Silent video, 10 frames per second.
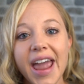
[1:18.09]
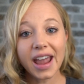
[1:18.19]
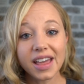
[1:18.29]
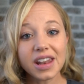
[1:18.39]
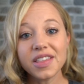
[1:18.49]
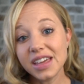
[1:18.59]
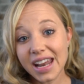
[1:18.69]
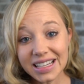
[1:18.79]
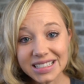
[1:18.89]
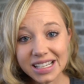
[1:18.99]
And the
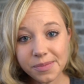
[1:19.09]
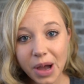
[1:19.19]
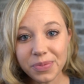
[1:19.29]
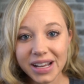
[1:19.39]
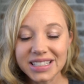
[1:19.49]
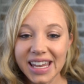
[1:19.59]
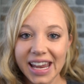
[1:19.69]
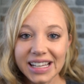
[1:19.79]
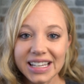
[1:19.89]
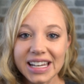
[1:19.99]
nice thing about Bryce
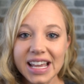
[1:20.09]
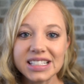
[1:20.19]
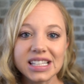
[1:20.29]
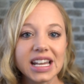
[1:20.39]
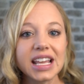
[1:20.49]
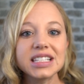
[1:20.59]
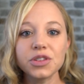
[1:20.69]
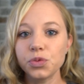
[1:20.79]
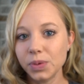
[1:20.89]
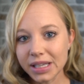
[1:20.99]
Canyon is that it's
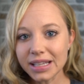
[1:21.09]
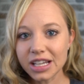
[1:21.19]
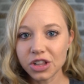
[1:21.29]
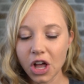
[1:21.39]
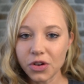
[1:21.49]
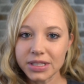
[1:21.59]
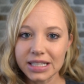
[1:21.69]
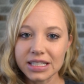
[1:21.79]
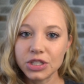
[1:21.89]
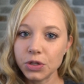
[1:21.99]
really close
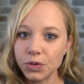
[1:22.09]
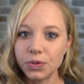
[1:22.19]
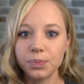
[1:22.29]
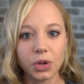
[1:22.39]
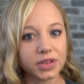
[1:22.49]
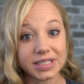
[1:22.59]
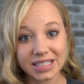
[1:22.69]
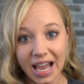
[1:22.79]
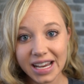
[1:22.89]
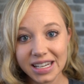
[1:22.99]
to both the
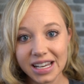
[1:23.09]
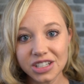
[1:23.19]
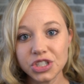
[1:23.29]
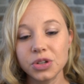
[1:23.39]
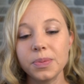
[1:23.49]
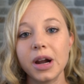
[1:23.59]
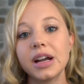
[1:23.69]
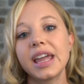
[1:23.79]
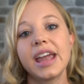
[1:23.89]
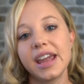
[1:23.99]
Zion National
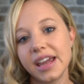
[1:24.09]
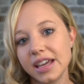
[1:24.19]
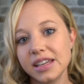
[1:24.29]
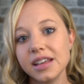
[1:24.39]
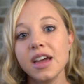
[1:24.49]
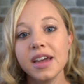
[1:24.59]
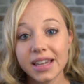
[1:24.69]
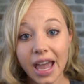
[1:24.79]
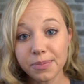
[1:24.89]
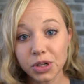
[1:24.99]
Park and
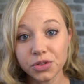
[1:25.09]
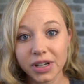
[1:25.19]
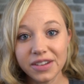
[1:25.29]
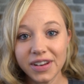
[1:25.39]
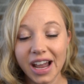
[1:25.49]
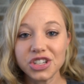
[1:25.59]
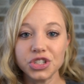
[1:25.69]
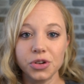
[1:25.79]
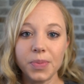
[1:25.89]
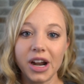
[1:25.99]
Capitol Reef
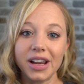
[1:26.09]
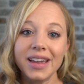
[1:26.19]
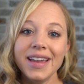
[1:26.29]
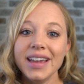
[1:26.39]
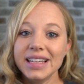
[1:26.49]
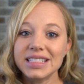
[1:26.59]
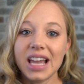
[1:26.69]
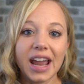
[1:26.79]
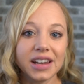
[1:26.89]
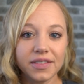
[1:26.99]
National Park. It's
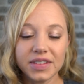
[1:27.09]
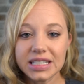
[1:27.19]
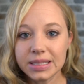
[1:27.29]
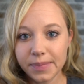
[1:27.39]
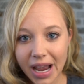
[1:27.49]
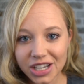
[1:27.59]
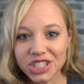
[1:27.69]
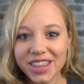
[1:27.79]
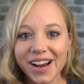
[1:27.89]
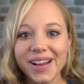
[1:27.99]
kind of
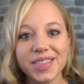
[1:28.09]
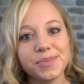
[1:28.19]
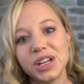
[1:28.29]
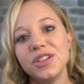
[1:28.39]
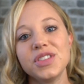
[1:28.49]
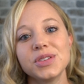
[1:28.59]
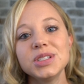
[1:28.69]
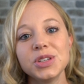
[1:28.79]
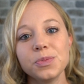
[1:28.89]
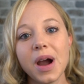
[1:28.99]
smashed there in the middle of those
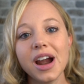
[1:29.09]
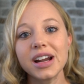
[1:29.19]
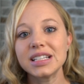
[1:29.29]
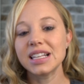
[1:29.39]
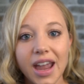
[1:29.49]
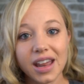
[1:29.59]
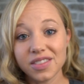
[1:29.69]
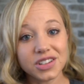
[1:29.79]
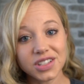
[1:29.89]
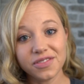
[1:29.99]
2 parks. And
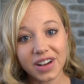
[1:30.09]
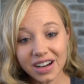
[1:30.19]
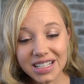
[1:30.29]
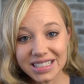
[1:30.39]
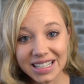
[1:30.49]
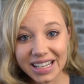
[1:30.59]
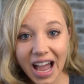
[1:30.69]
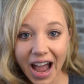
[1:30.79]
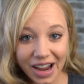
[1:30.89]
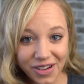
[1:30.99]
there's a very scenic
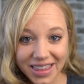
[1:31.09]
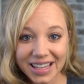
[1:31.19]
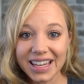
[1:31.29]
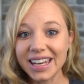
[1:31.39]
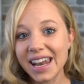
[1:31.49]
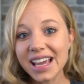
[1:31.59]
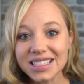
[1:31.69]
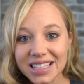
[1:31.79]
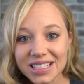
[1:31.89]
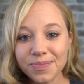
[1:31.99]
highway that connects
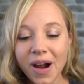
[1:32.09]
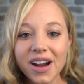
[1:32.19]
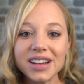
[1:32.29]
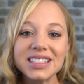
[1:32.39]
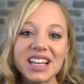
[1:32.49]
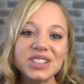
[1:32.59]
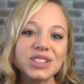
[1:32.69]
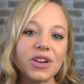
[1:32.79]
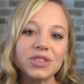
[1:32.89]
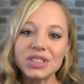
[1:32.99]
these parks. And
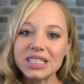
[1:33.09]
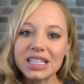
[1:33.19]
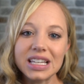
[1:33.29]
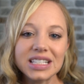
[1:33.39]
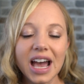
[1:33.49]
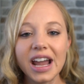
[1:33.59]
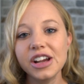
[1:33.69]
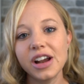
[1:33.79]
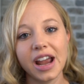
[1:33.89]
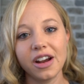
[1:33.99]
so just the
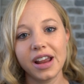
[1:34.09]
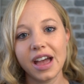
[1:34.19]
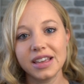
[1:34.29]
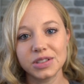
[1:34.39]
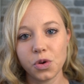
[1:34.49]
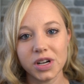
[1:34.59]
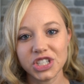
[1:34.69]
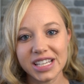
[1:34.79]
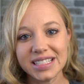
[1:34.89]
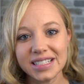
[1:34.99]
entire area is
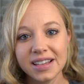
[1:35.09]
gorgeous.